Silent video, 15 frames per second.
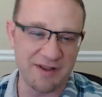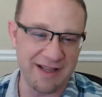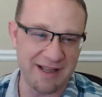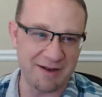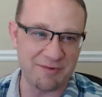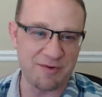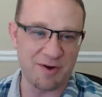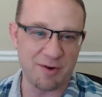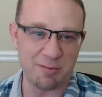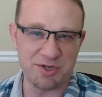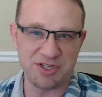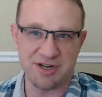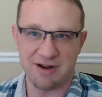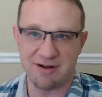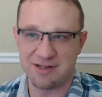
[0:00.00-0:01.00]
in for
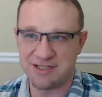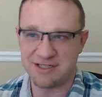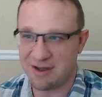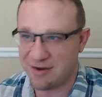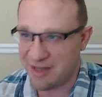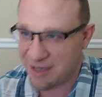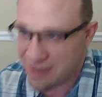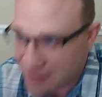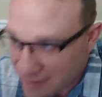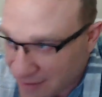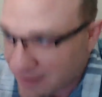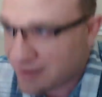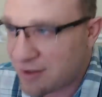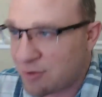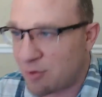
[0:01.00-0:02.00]
Bashara Jowdy,
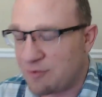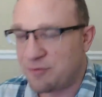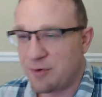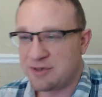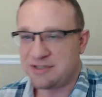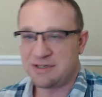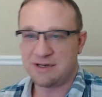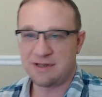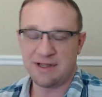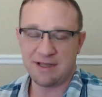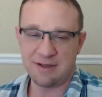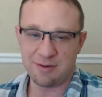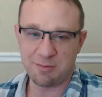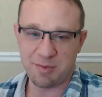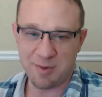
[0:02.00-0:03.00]
who unfortunately
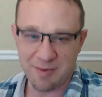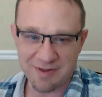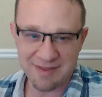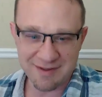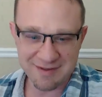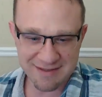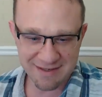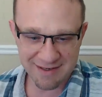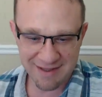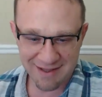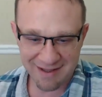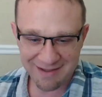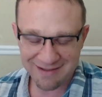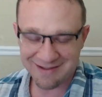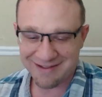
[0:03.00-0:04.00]
couldn't be with us
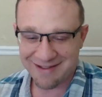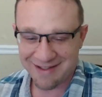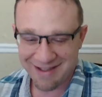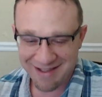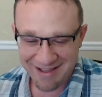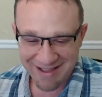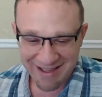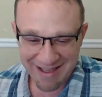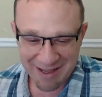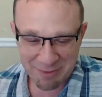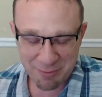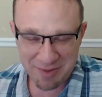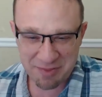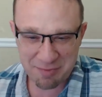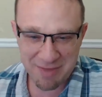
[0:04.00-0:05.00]
today.
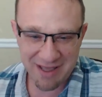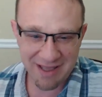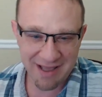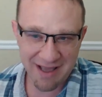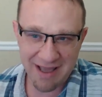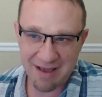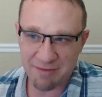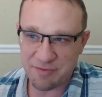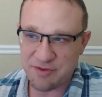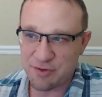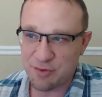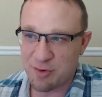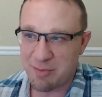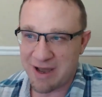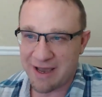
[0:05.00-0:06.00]
And with me, I have
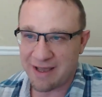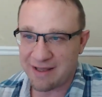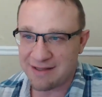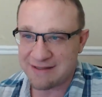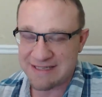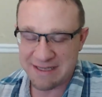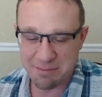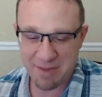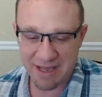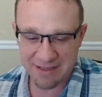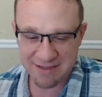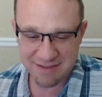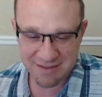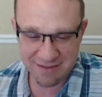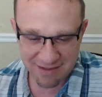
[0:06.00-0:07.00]
two of my
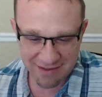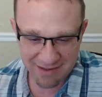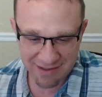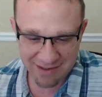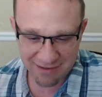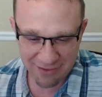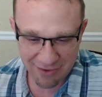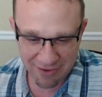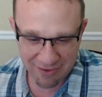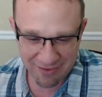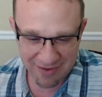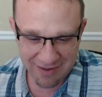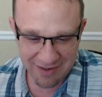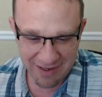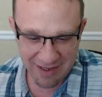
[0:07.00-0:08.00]
teammates,
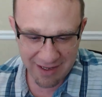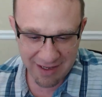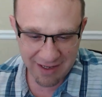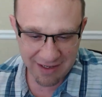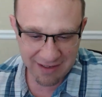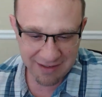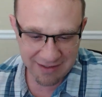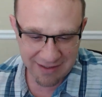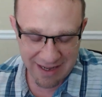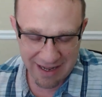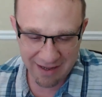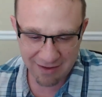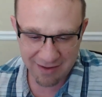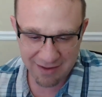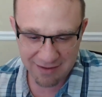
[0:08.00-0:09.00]
Lauren and
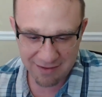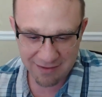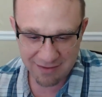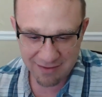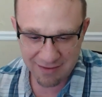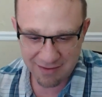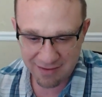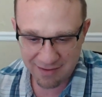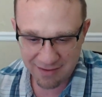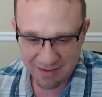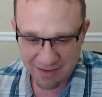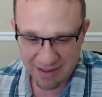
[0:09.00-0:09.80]
Alan. Hey,